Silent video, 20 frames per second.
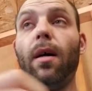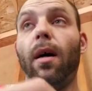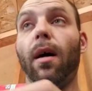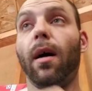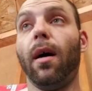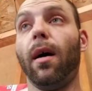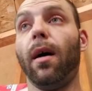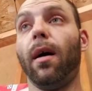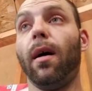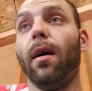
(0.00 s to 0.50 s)

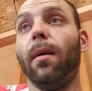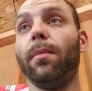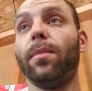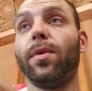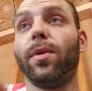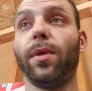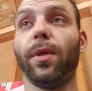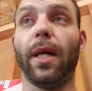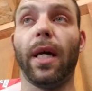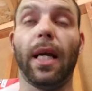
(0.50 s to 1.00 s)
Um,
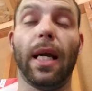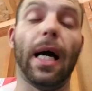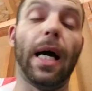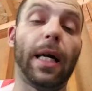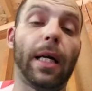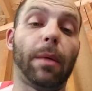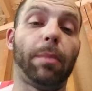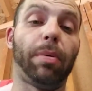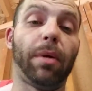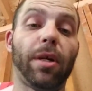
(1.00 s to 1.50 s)
so you got a
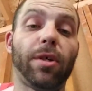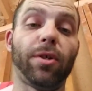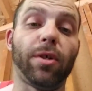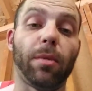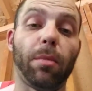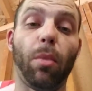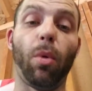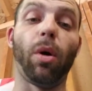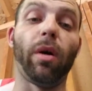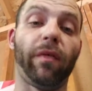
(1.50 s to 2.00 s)
higher pressure,
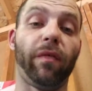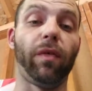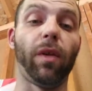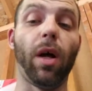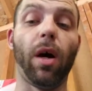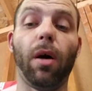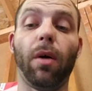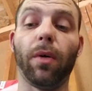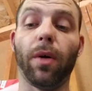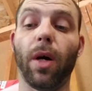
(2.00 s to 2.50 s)
more
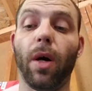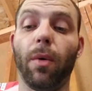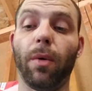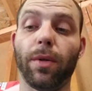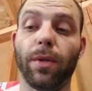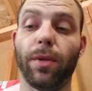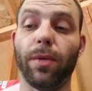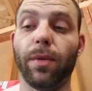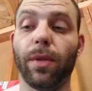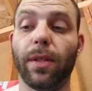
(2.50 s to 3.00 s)
flow going
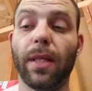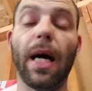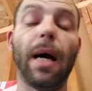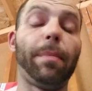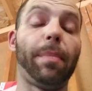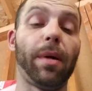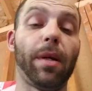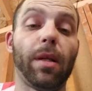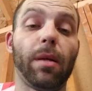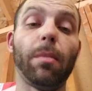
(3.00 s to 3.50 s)
to the
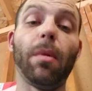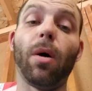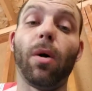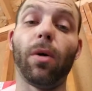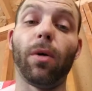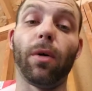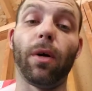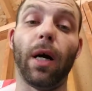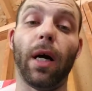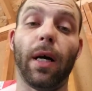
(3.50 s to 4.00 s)
top end of the
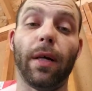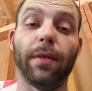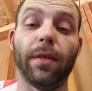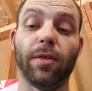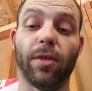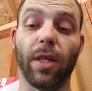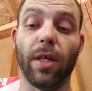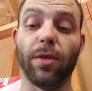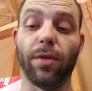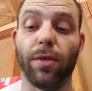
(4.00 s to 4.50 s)
motor on the
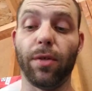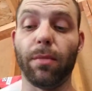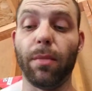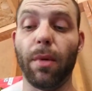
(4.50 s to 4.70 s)
Gen 2